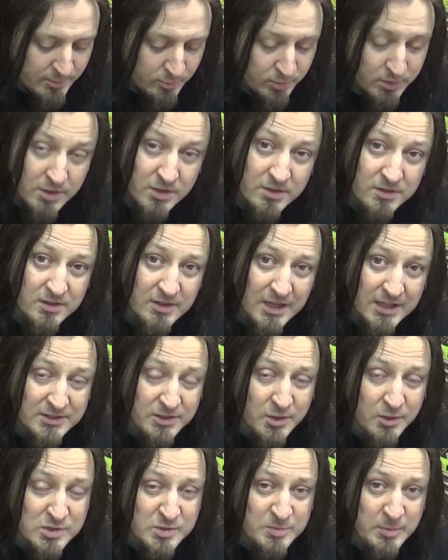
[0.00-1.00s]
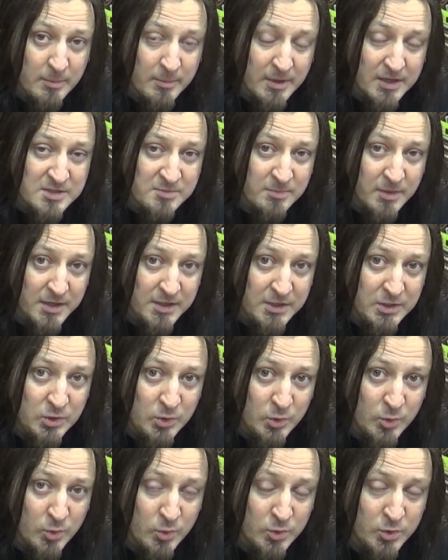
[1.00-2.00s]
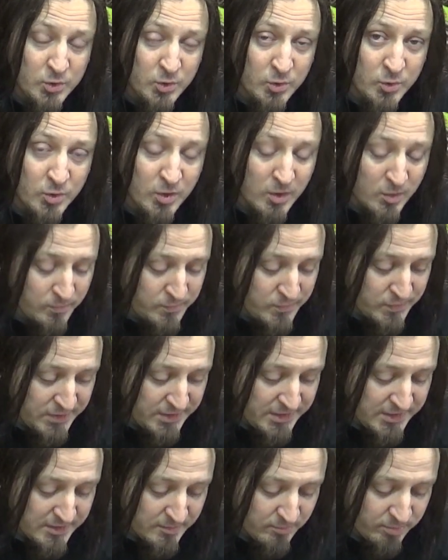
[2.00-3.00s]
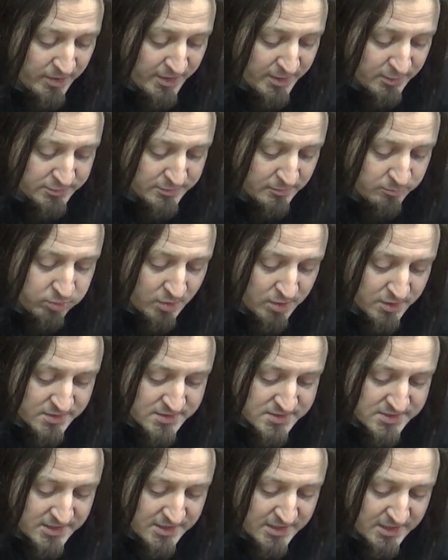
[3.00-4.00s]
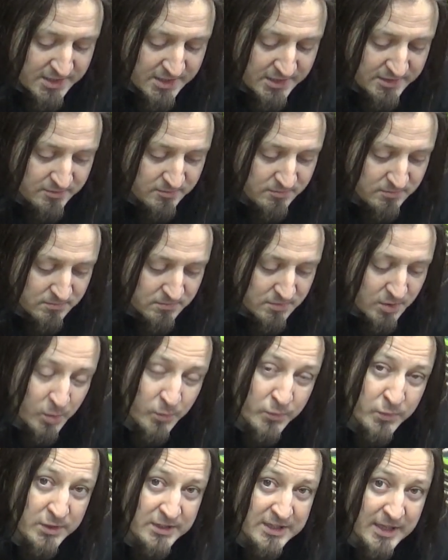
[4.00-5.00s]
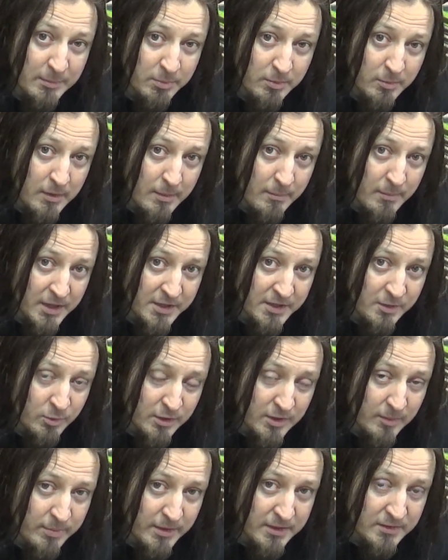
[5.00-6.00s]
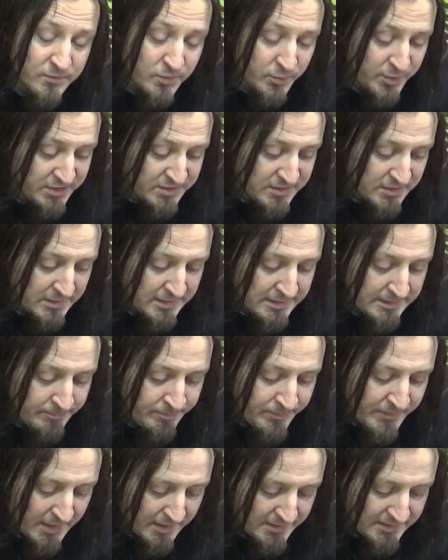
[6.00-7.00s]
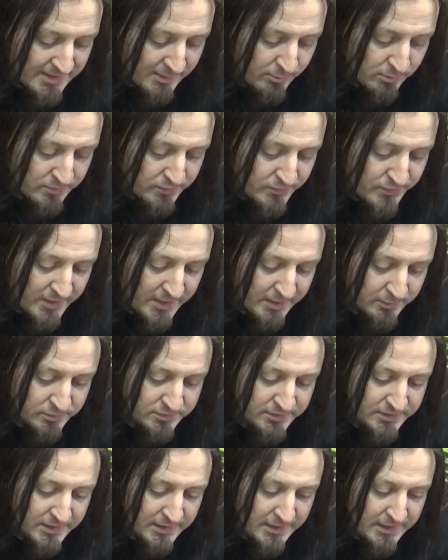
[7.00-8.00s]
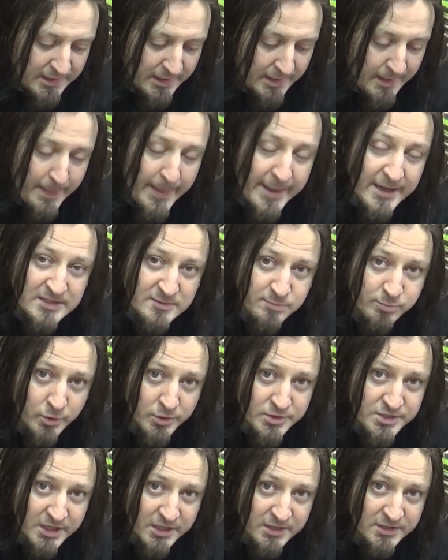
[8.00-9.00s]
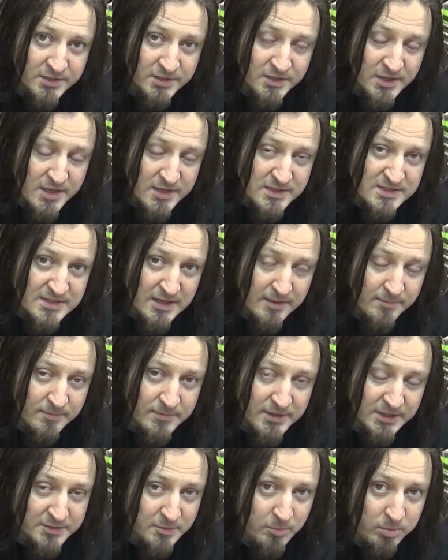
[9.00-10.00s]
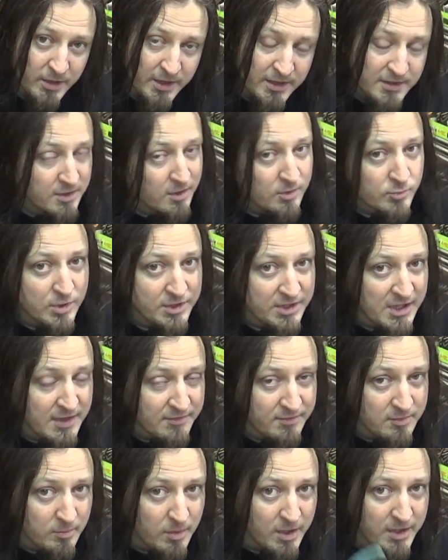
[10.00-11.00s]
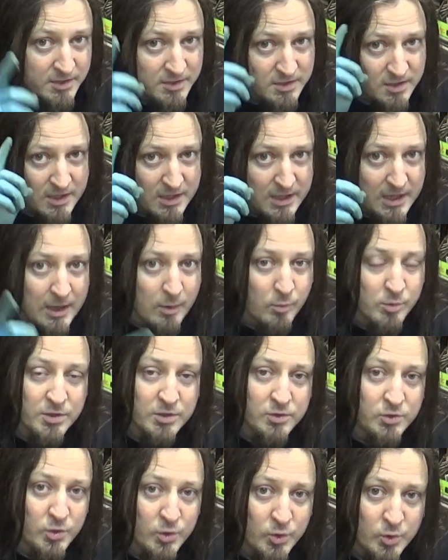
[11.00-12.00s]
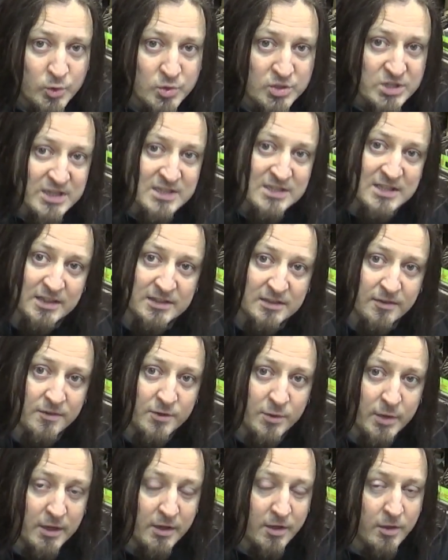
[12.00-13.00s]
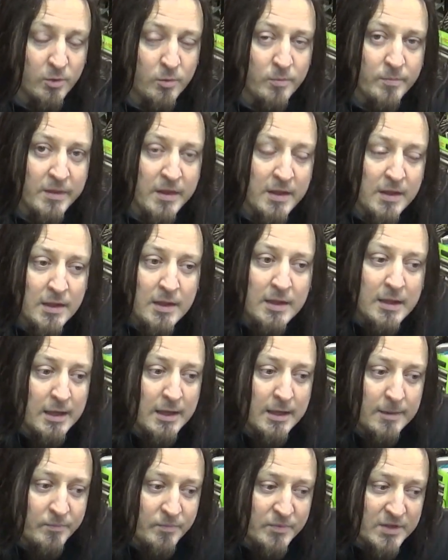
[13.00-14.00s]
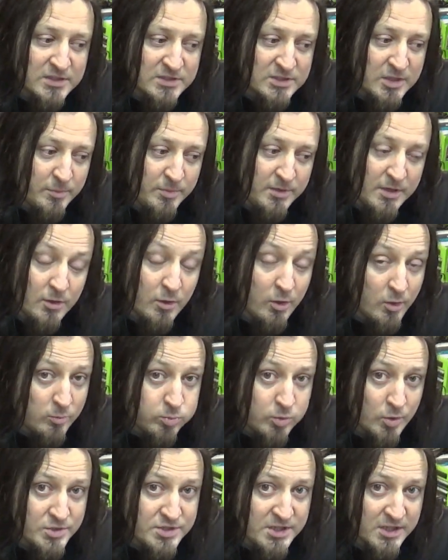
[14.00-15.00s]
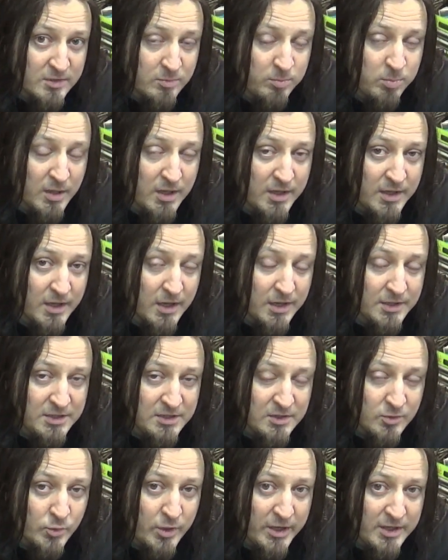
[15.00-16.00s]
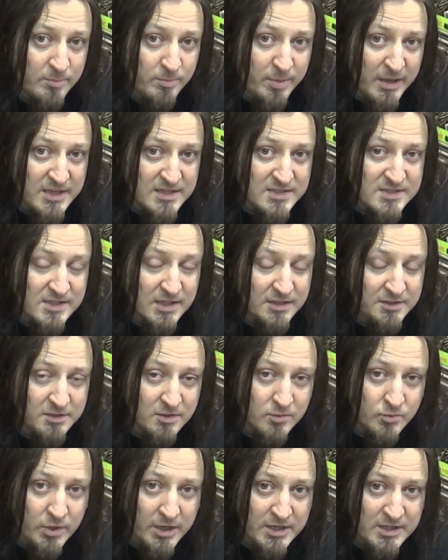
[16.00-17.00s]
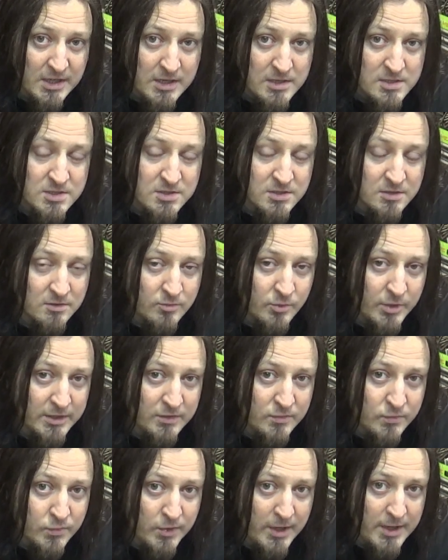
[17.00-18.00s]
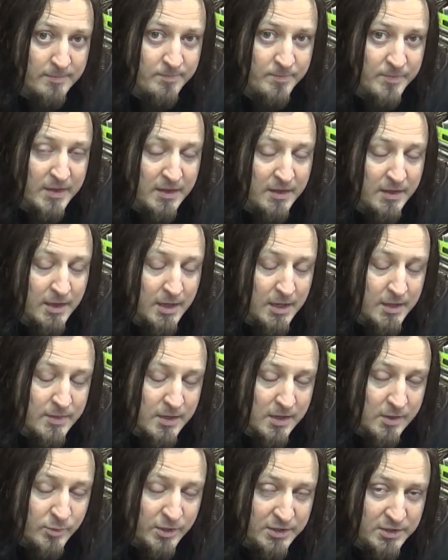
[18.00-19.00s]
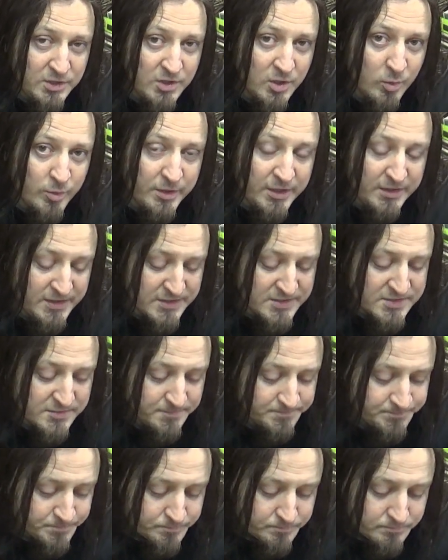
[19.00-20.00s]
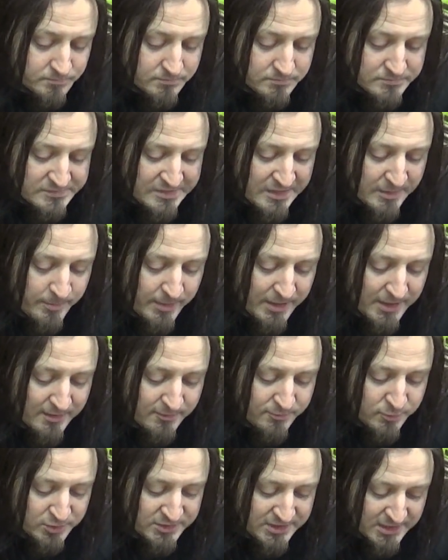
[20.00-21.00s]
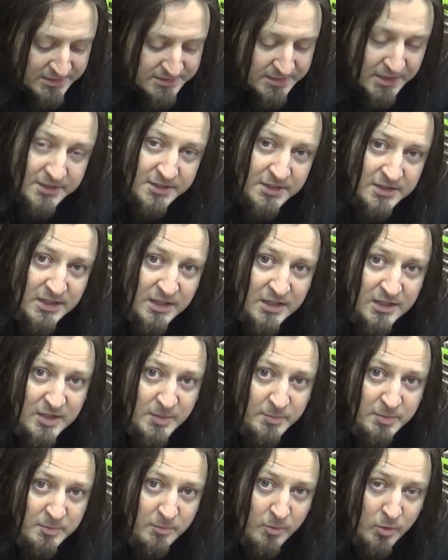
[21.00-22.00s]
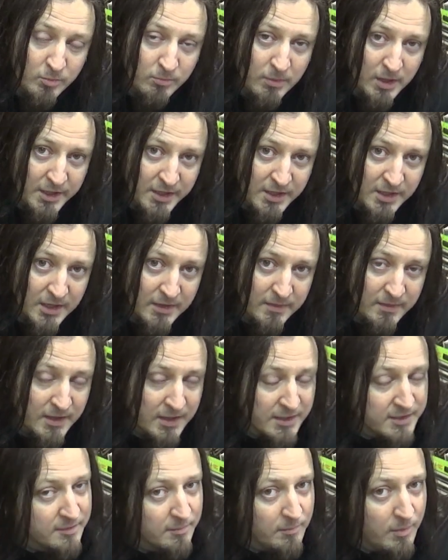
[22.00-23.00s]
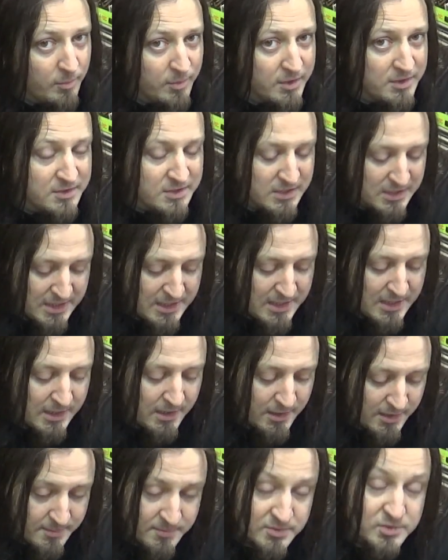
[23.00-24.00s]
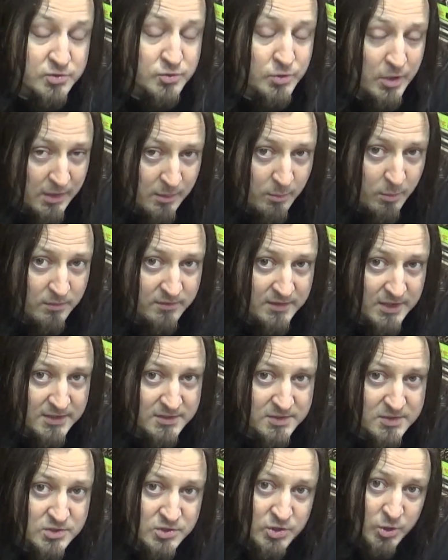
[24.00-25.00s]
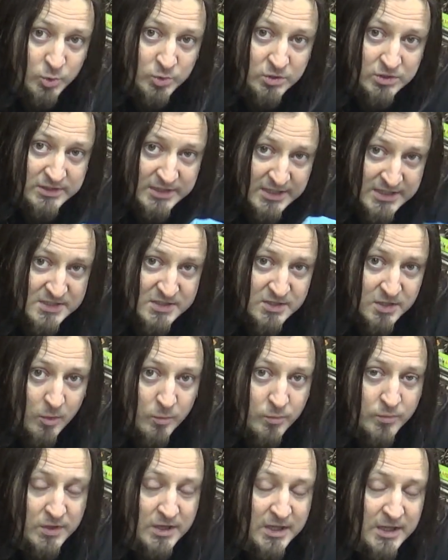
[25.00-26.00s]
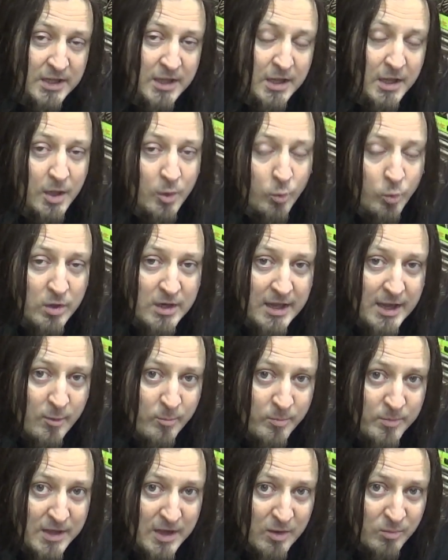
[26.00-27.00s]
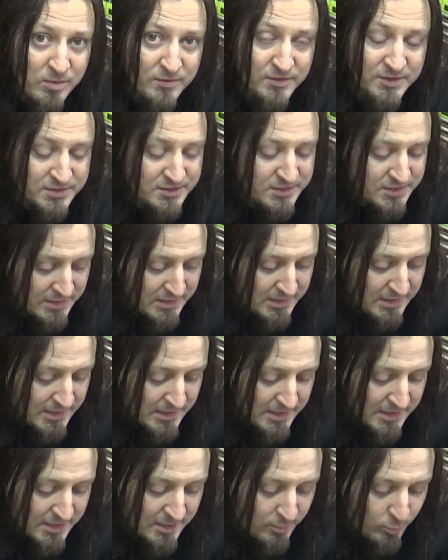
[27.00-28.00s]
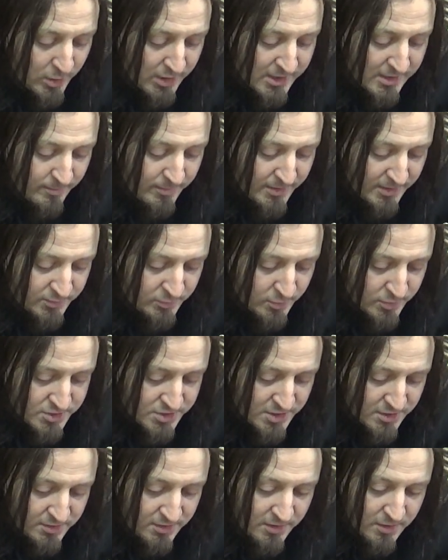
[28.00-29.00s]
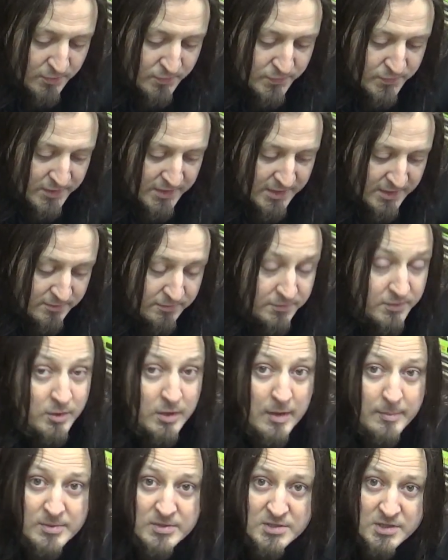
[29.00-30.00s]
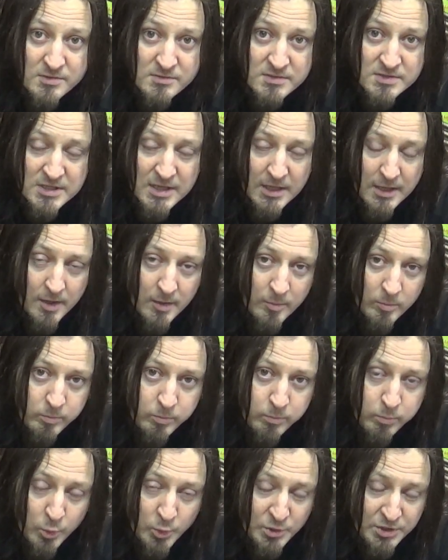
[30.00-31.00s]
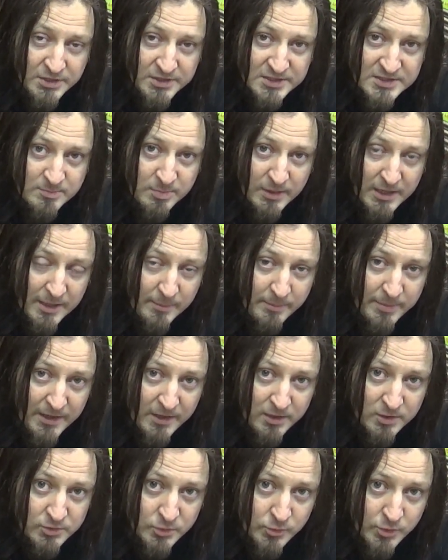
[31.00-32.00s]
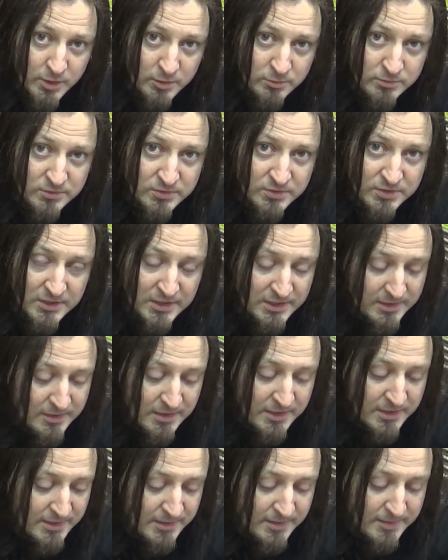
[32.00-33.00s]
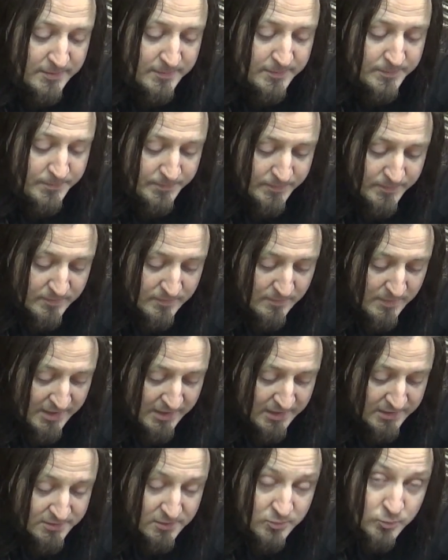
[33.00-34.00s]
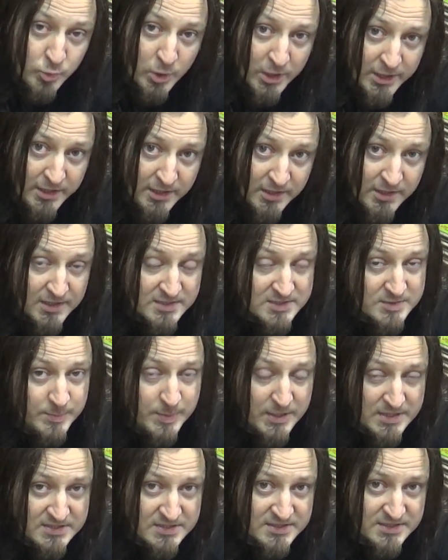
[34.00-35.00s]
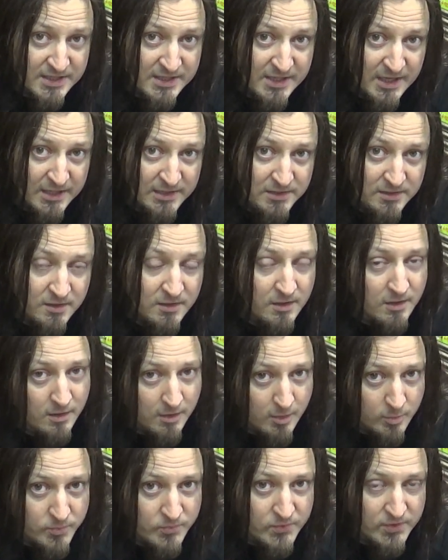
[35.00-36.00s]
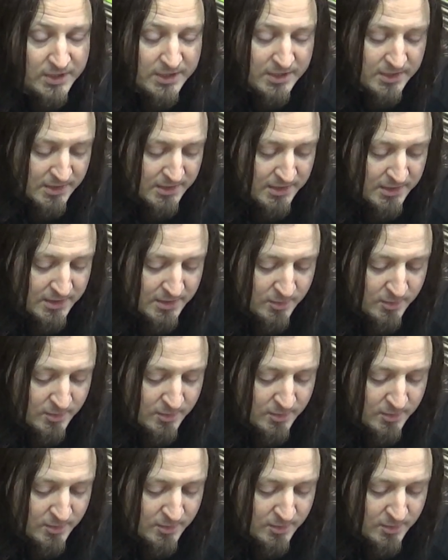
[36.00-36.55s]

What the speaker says: It will not cost me much money to hopefully buy all the parts, and I can hopefully double my money what I paid for it, and that will fund a next project, another bike that I already have in mind. I want to do just like the Virago. That's going to be a long project, but I need the right base, I need the right engine and the right frame, and I already know what it is. But for that I need a little bit more money, and at the moment I am struggling with that. So this hopefully will help me out with it. Welcome back to a journey of a few episodes, putting this bike back on the road, making it running as best as I can, hopefully.